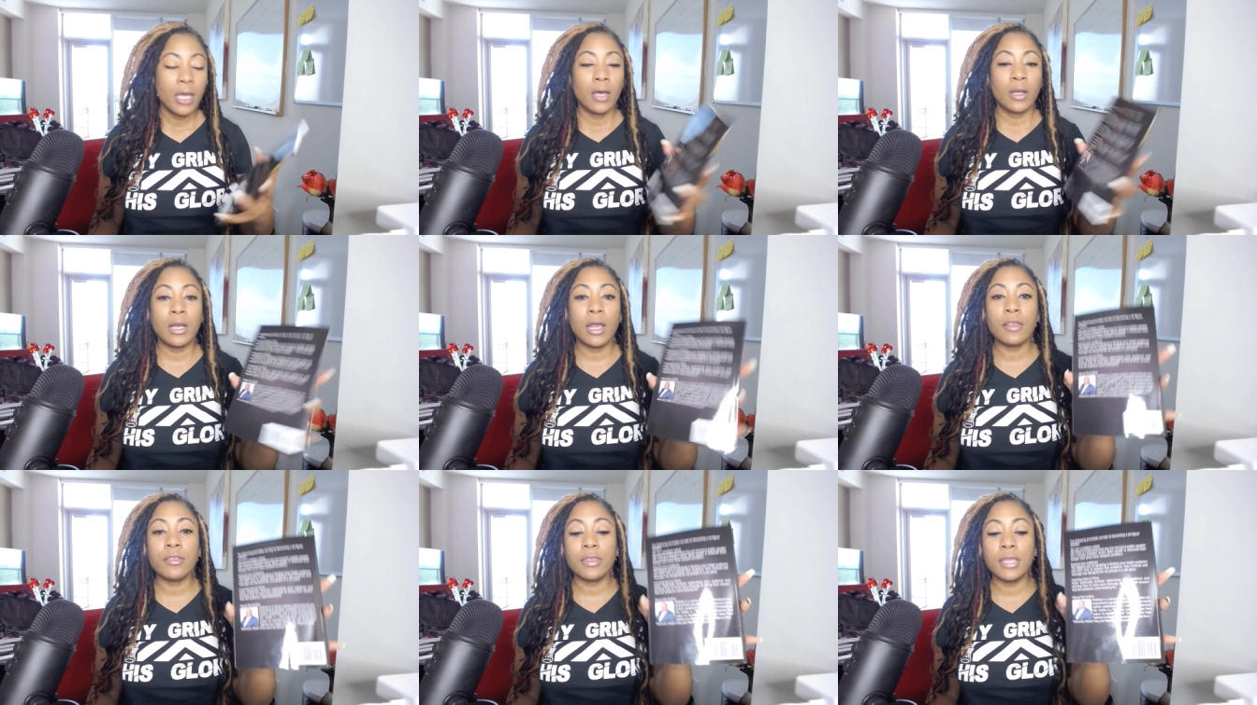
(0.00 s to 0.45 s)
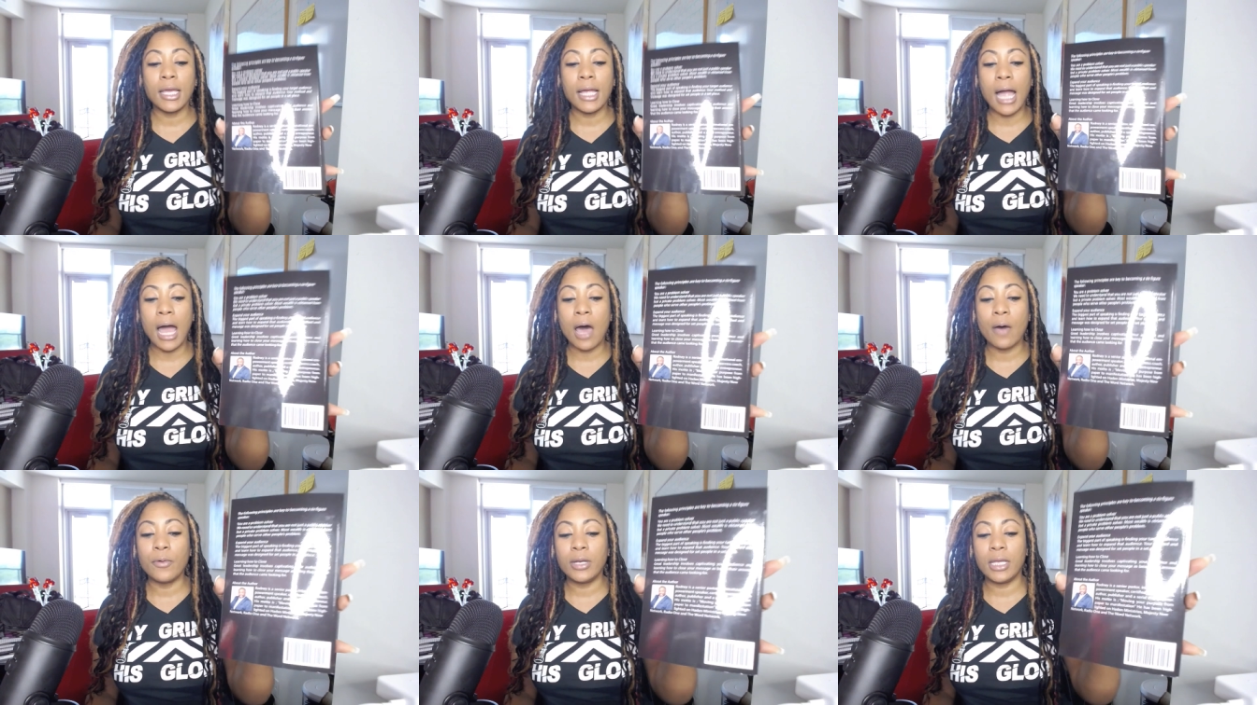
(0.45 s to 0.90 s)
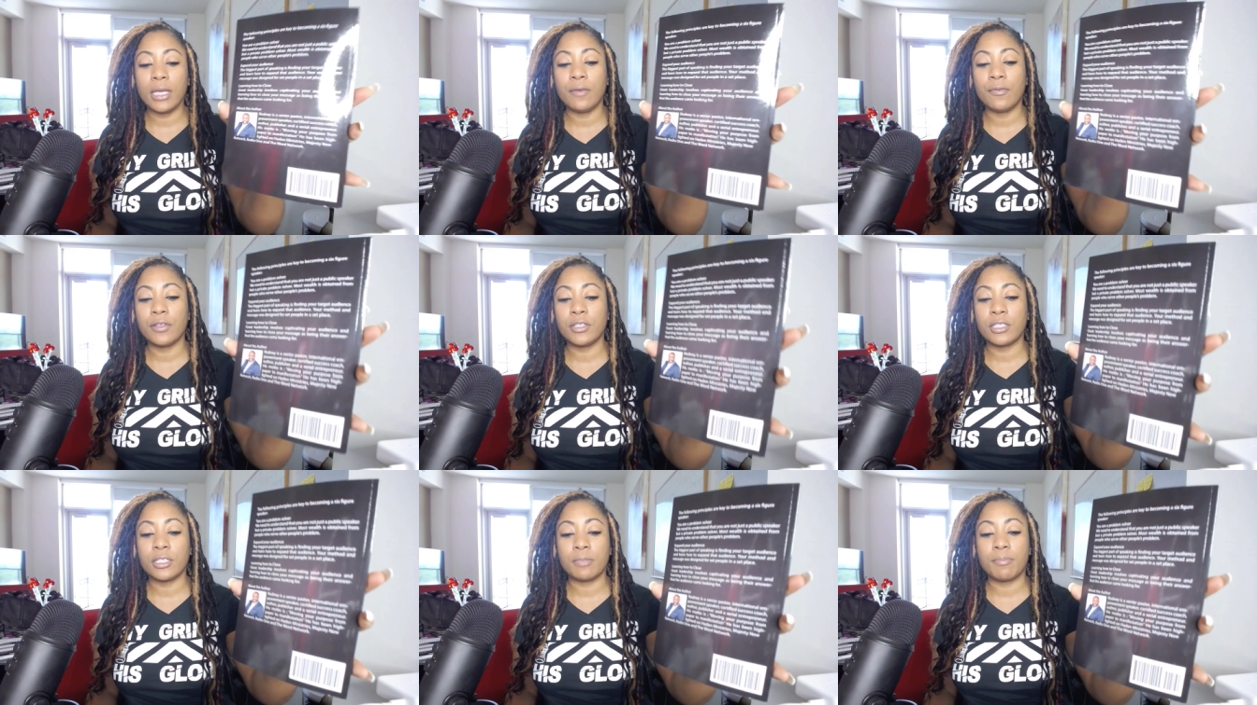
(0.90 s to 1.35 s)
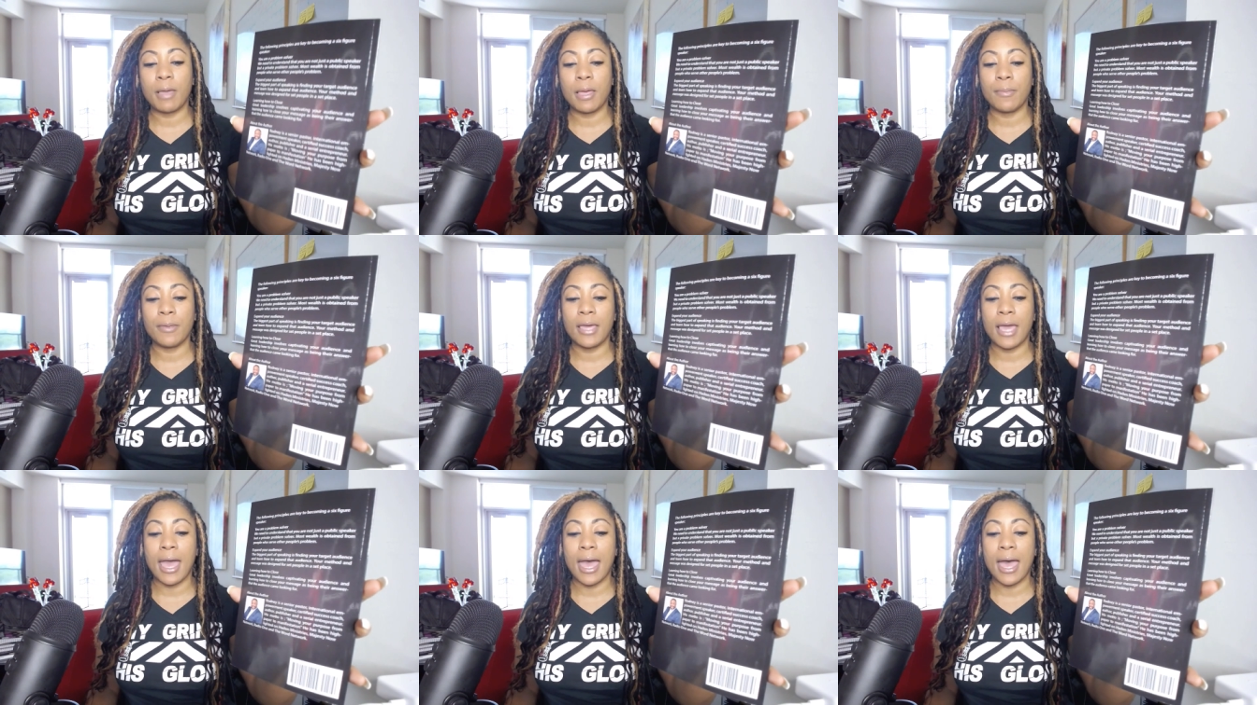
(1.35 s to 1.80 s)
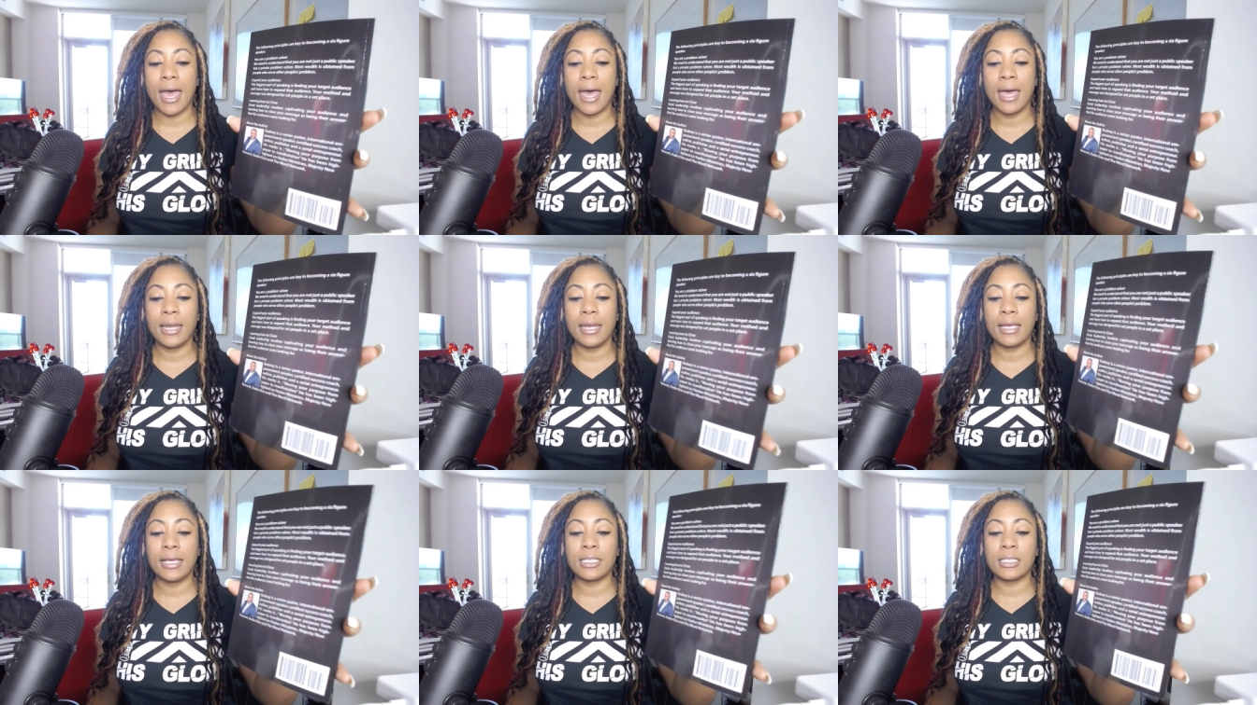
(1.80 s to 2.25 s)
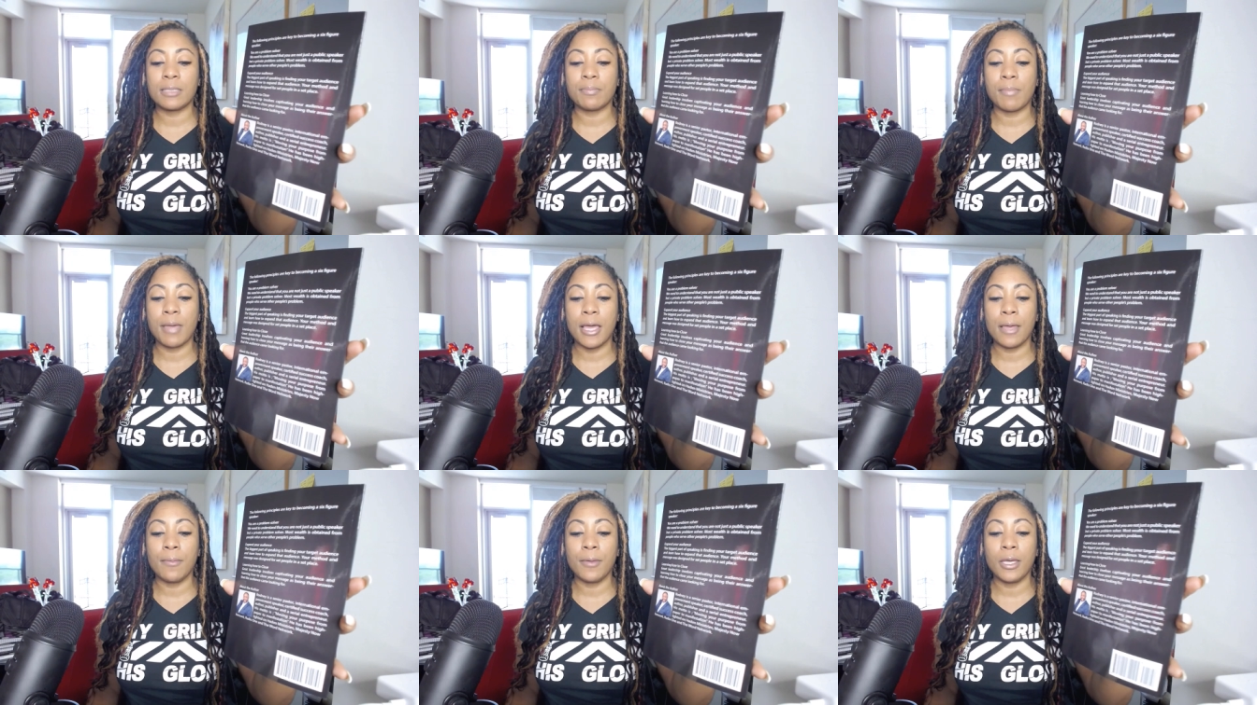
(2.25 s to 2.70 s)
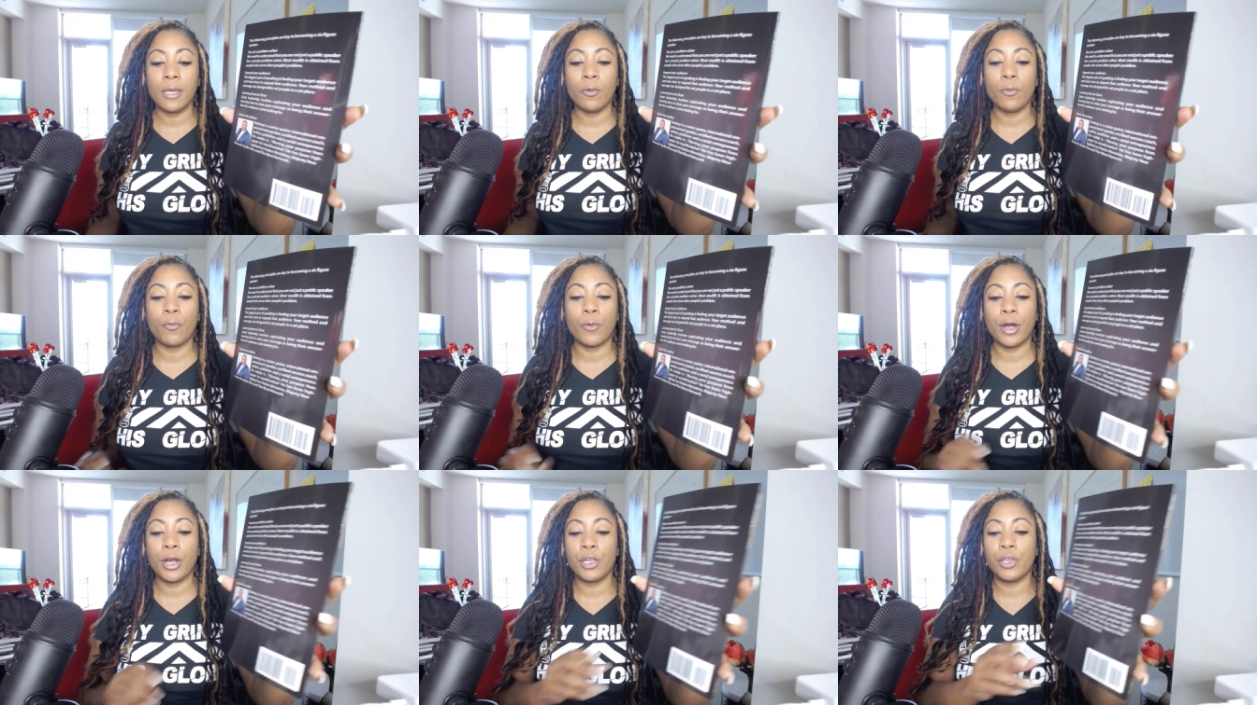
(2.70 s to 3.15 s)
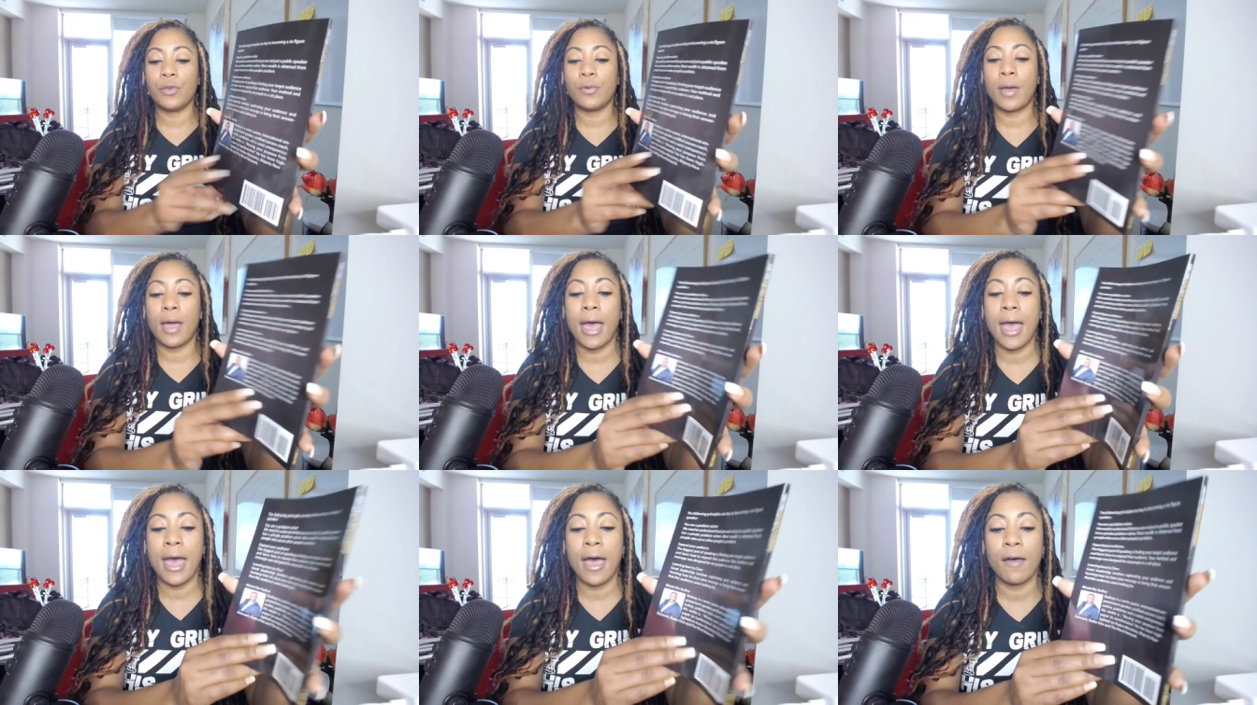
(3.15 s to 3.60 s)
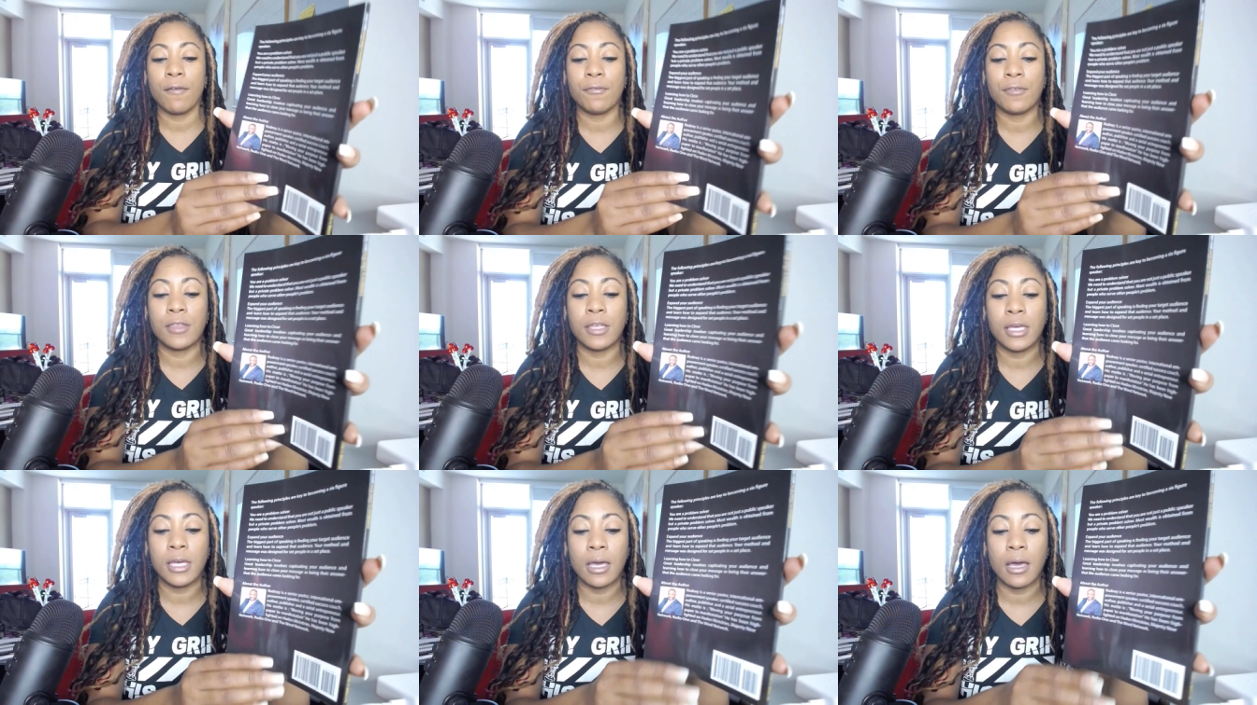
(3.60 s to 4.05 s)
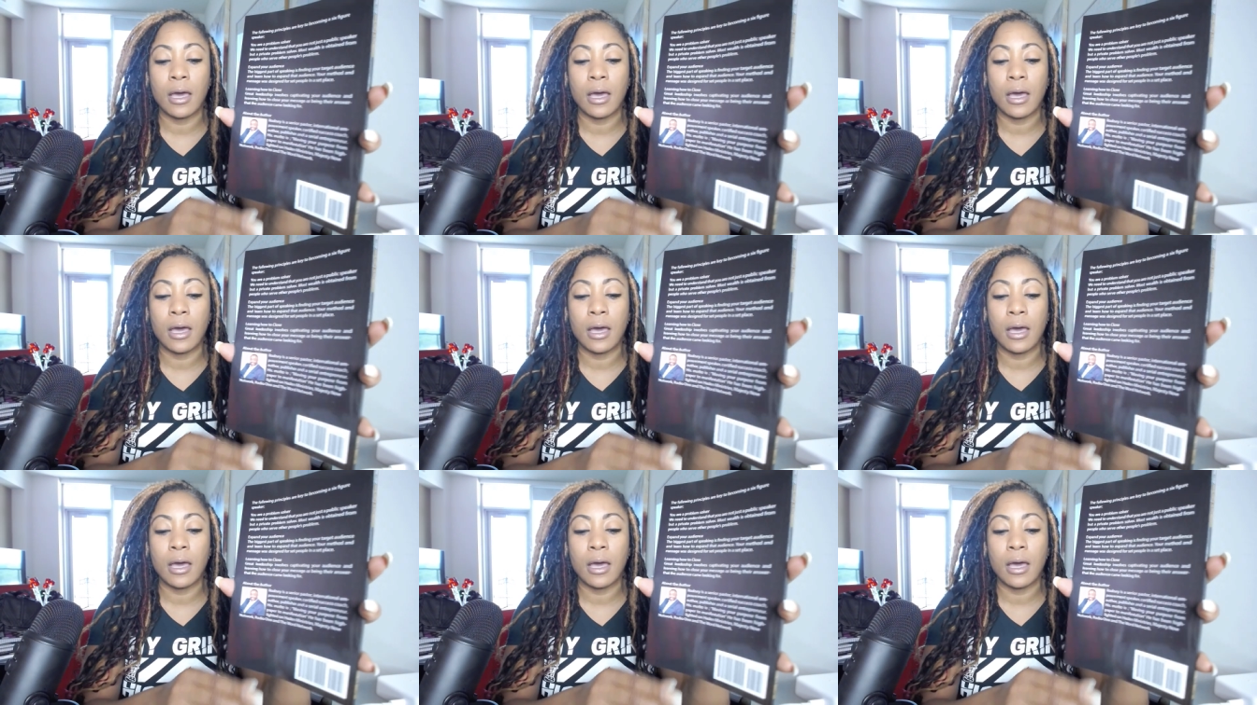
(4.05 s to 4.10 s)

Another thing I would even just maybe add is maybe where you have the